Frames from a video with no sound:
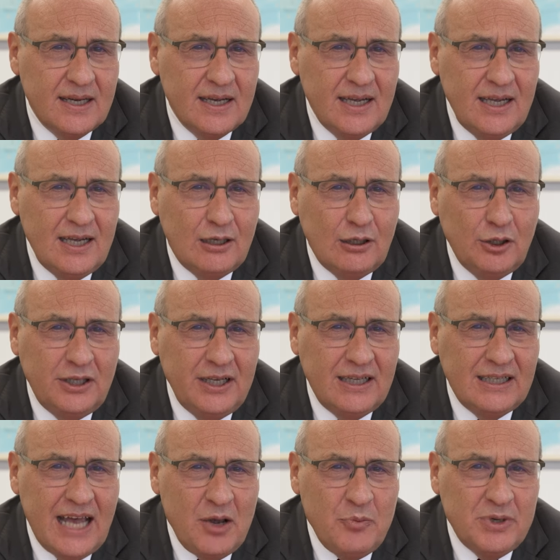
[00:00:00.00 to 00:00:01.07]
including
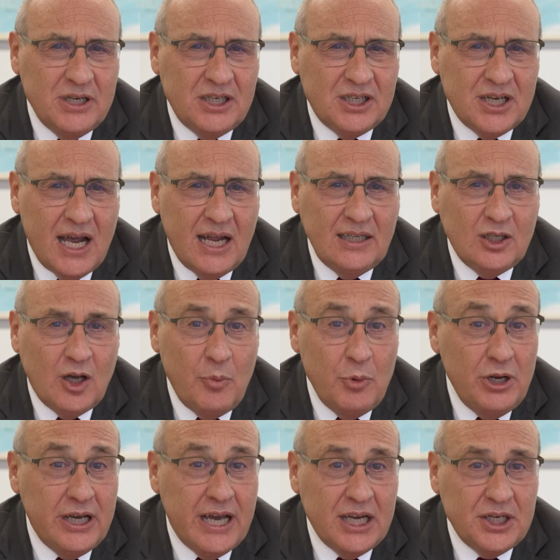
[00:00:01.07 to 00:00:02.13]
language and
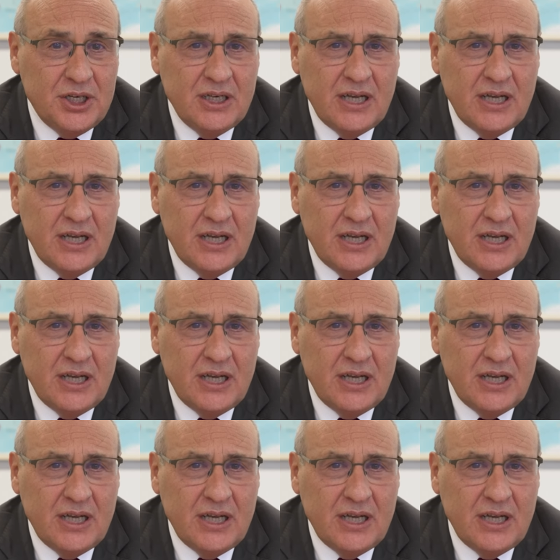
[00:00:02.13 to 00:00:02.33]
communication